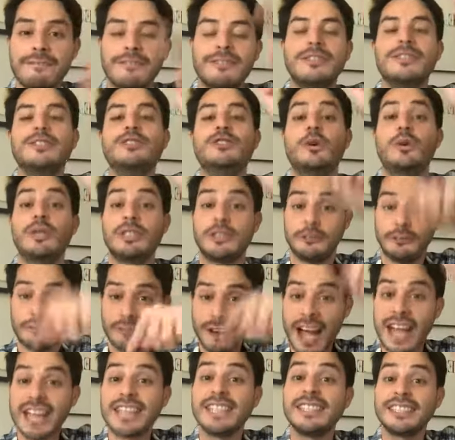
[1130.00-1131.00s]
so it's
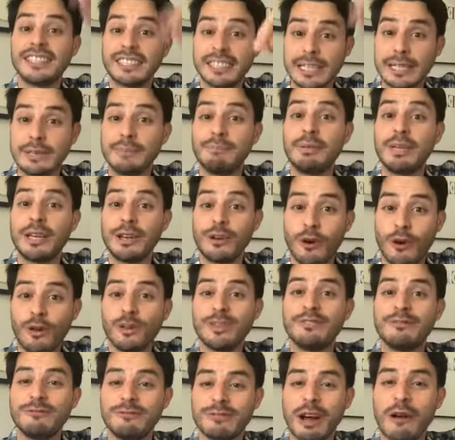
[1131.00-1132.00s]
finest TP
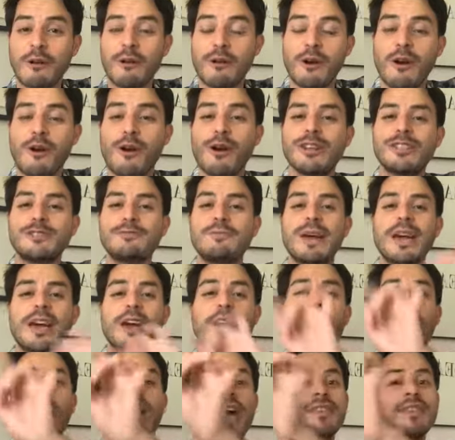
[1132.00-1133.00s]
golden flower orange
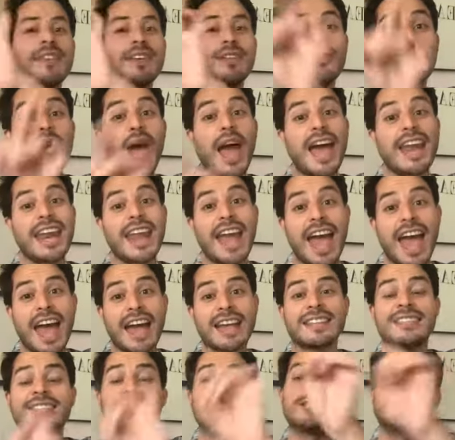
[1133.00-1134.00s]
pekoe, and then you add
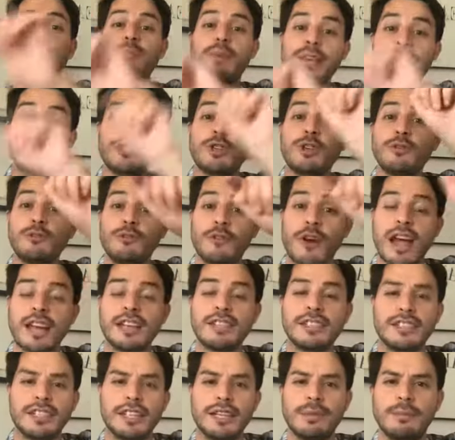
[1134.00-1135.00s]
S, special
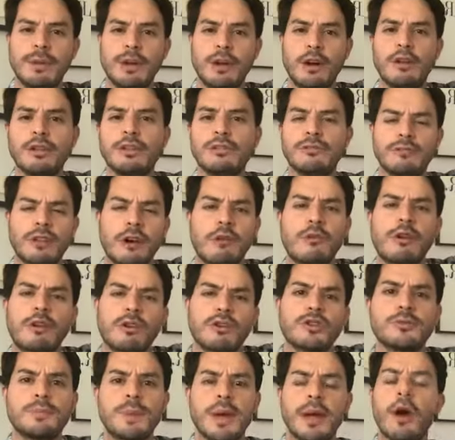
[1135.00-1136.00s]
finest TP golden flower
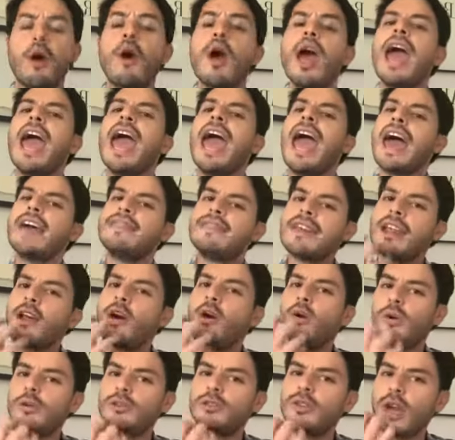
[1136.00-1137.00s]
orange pekoe. And
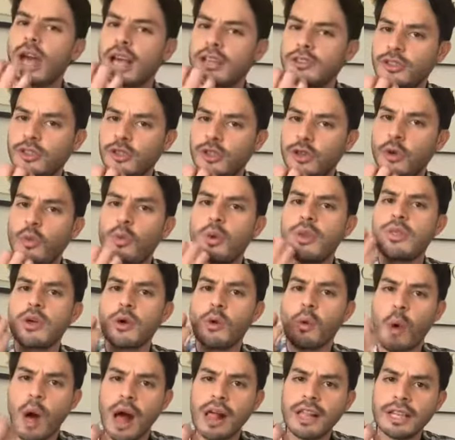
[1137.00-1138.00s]
that also has to do with the
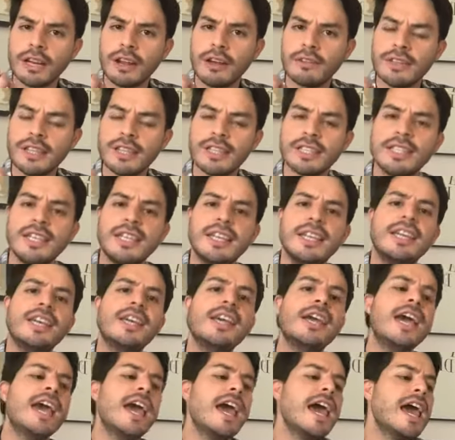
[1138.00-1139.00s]
quality of the
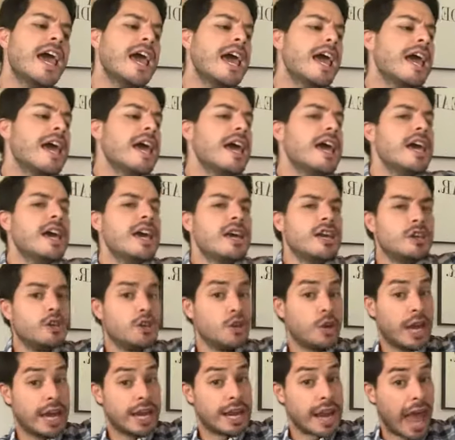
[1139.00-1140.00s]
tea.
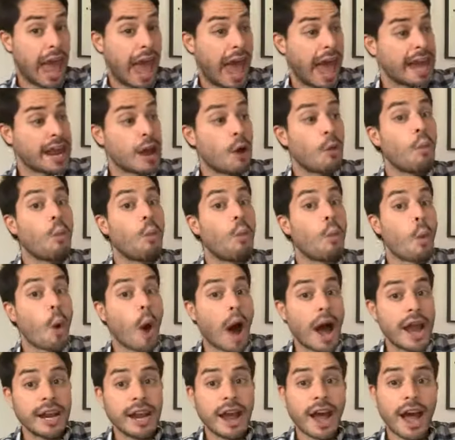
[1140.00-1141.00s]
You can add a
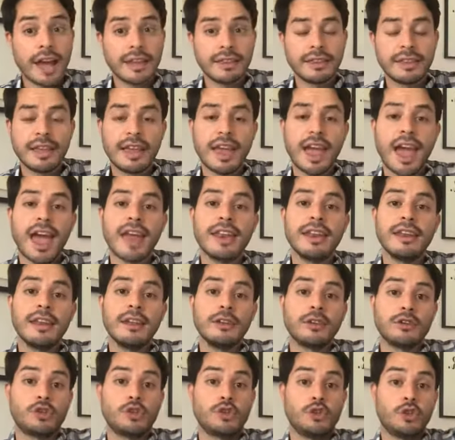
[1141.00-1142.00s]
1 at the
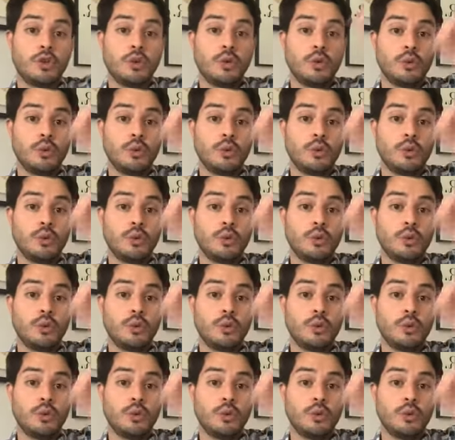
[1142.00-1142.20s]
end to